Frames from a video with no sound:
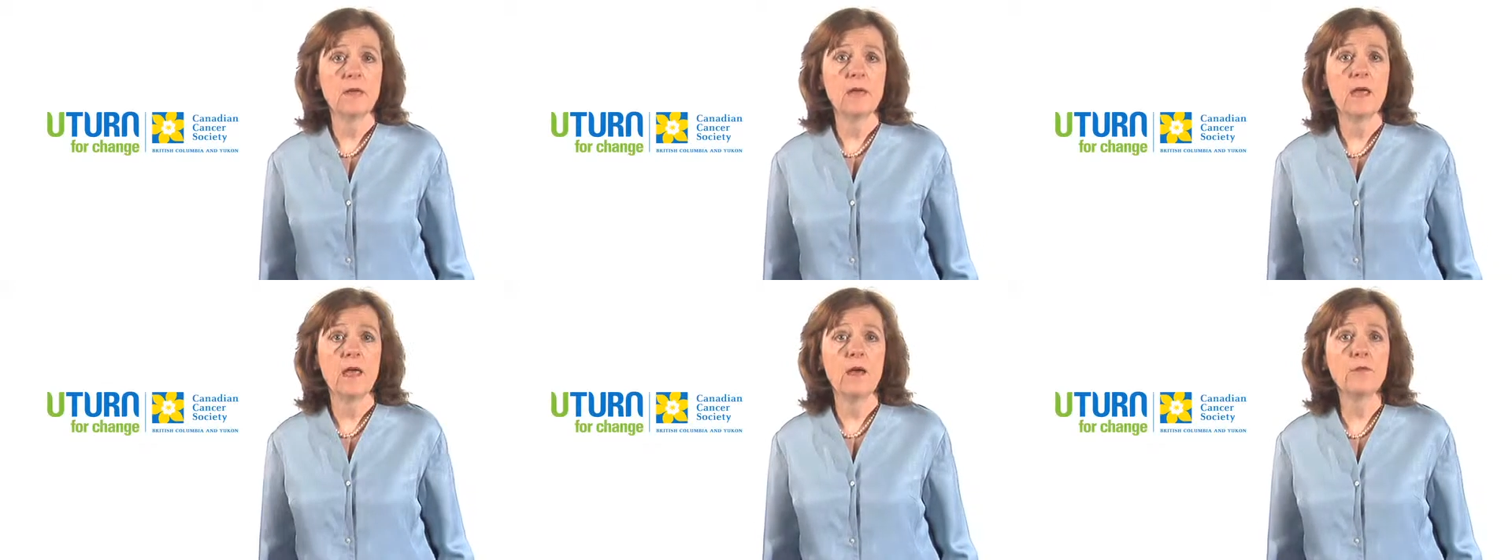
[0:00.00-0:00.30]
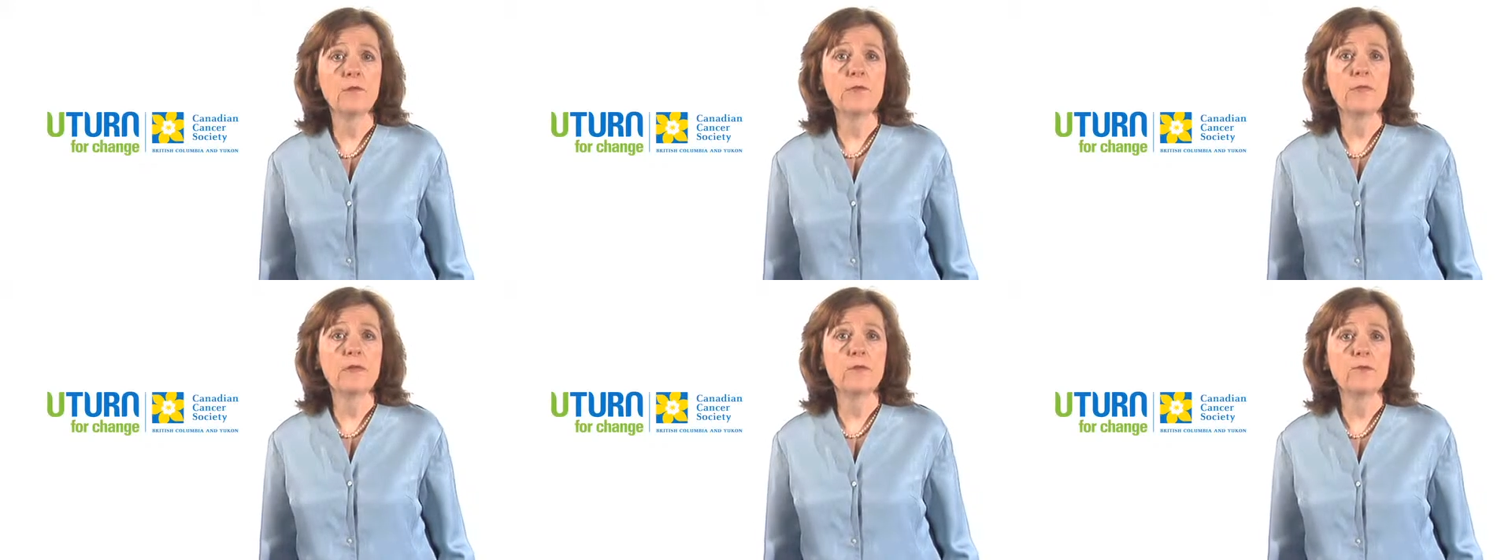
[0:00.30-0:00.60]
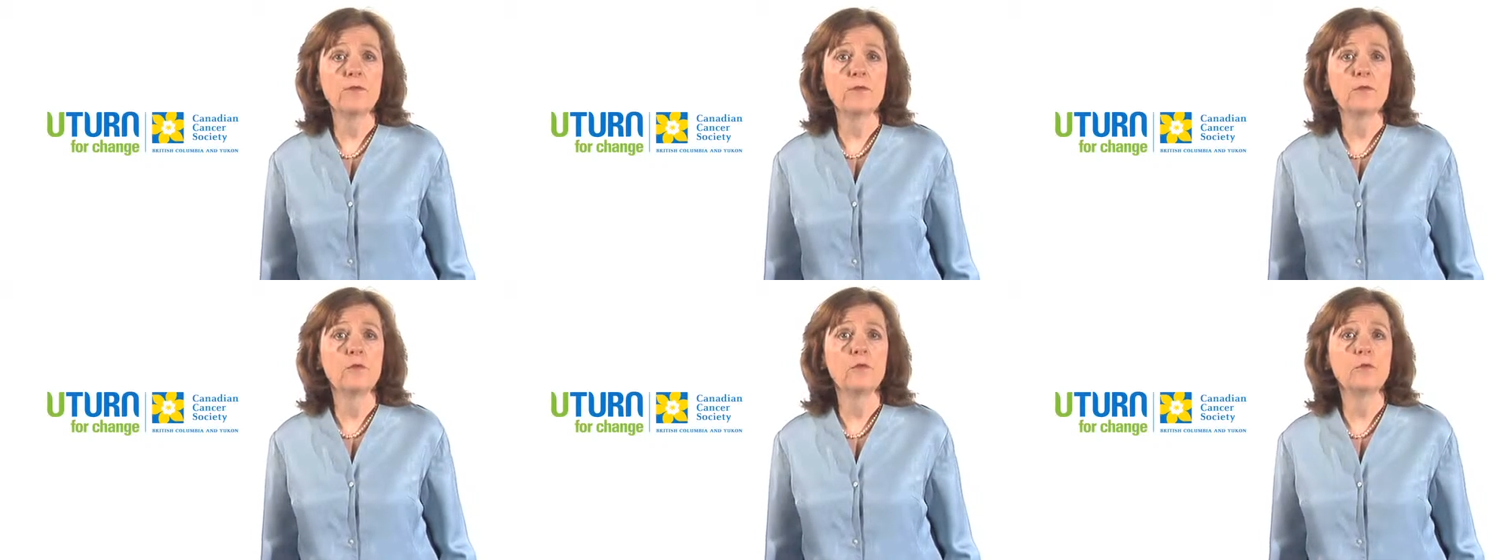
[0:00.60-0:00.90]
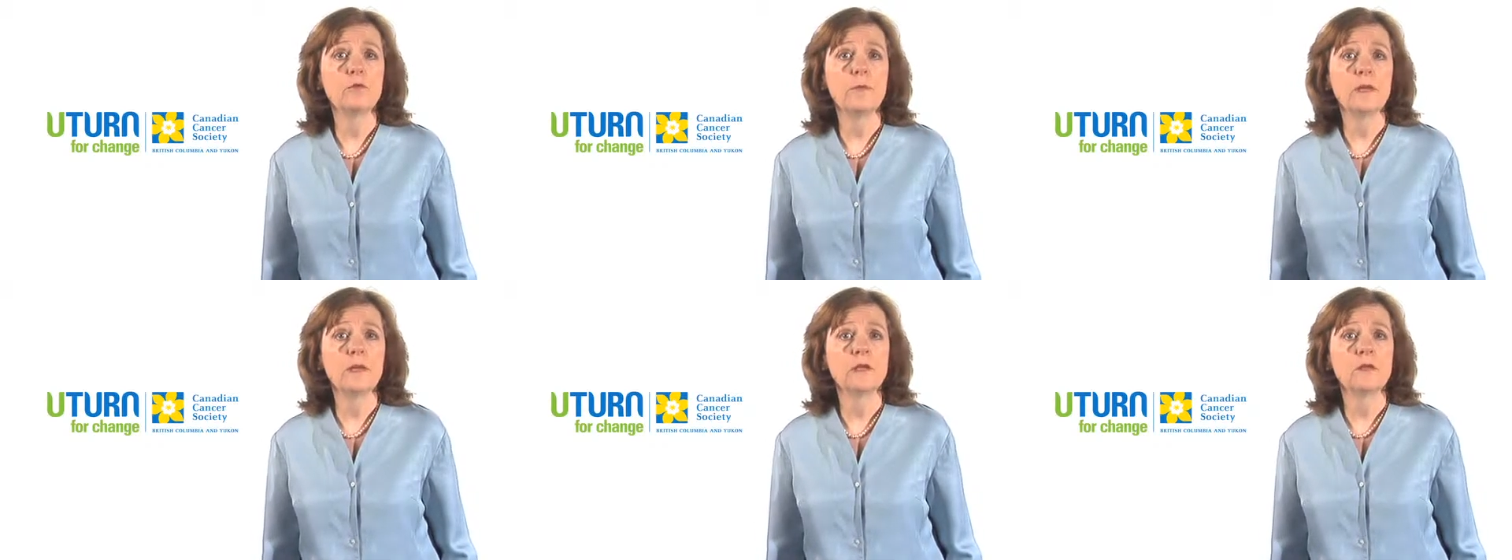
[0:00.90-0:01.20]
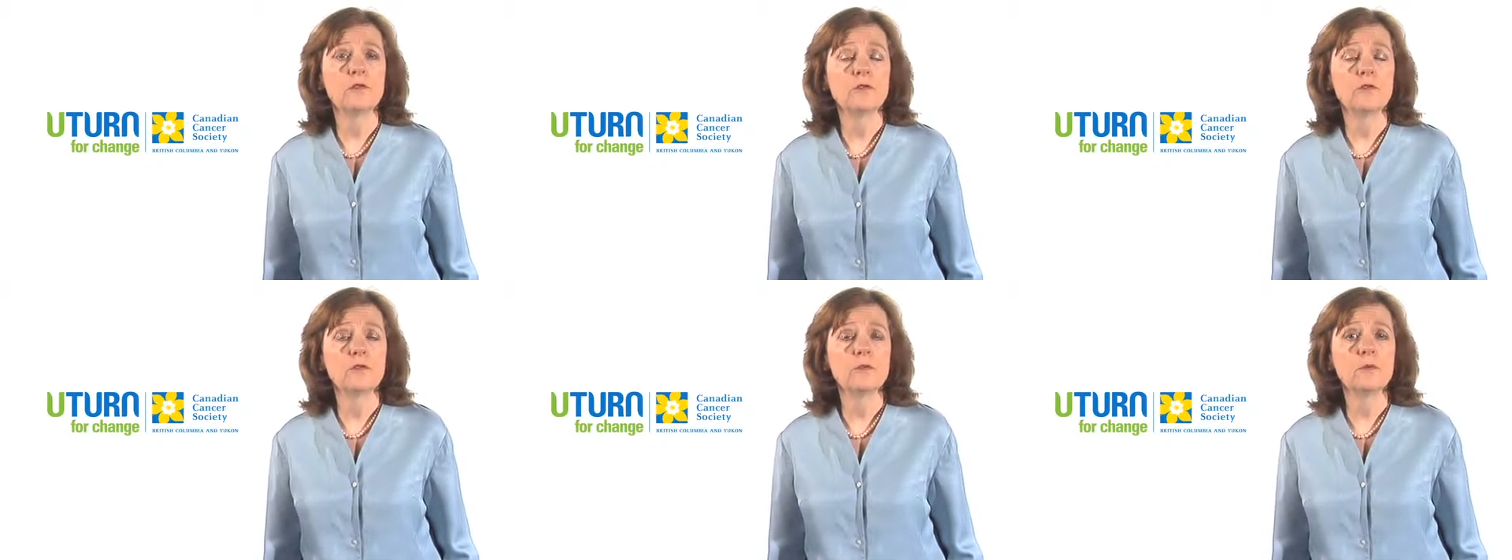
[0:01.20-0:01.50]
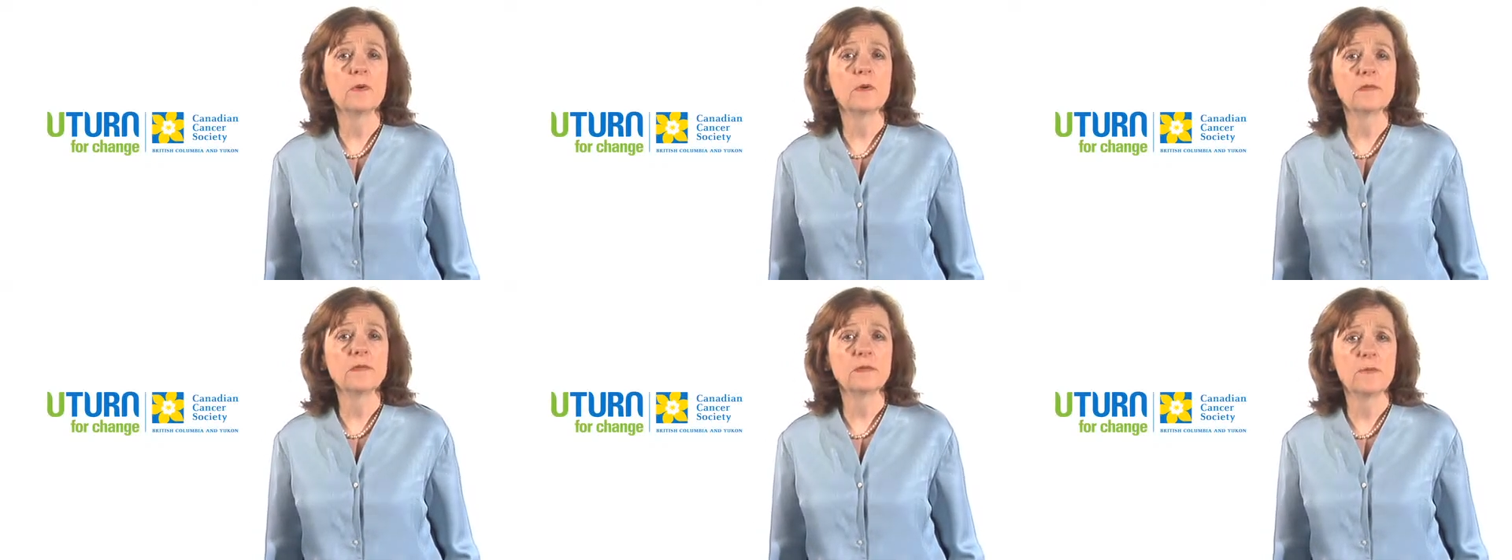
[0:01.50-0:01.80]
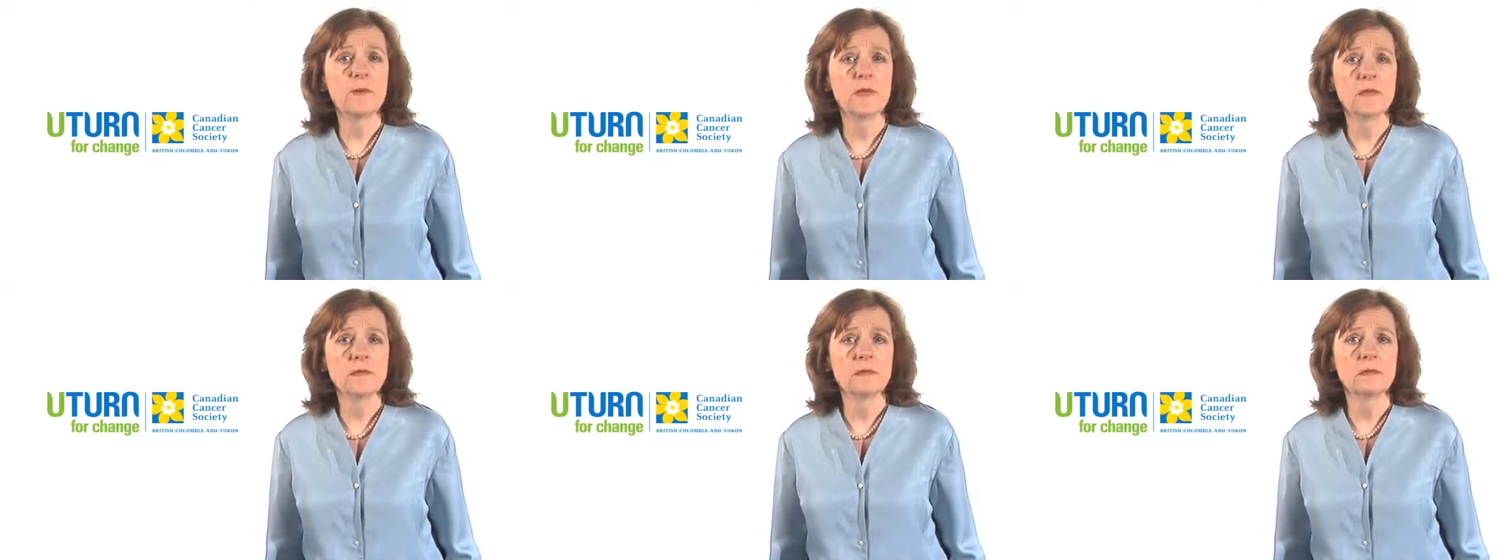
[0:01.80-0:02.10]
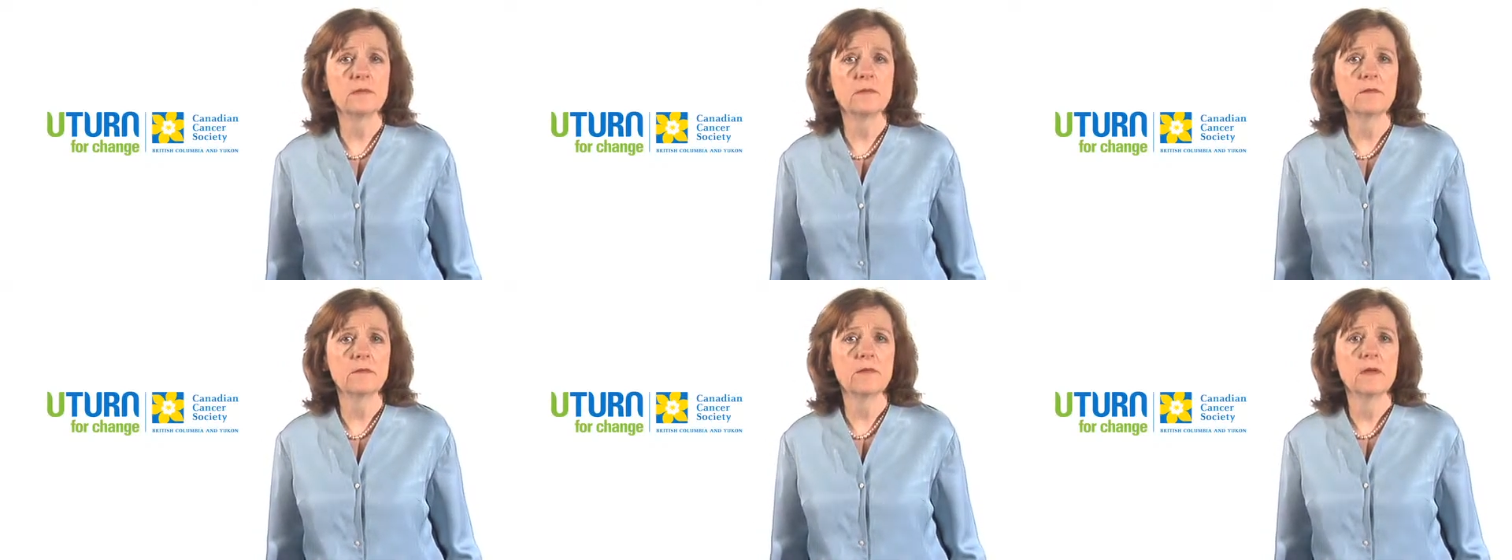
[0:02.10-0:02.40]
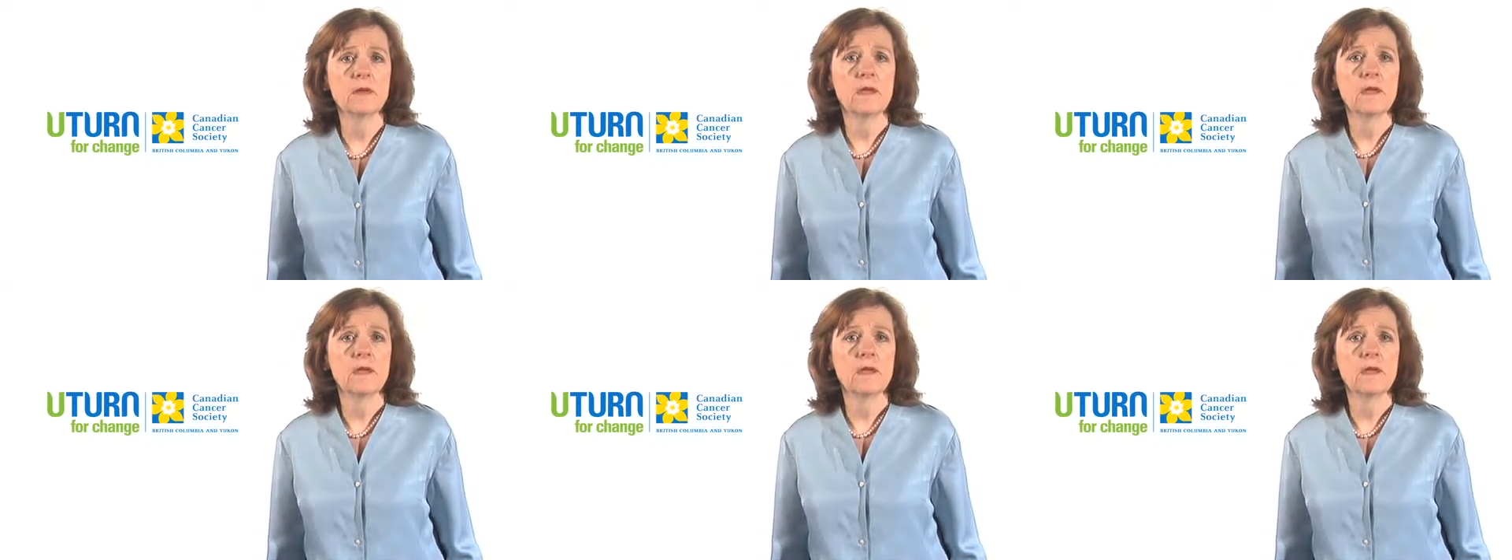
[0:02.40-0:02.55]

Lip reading: healthy food being too expensive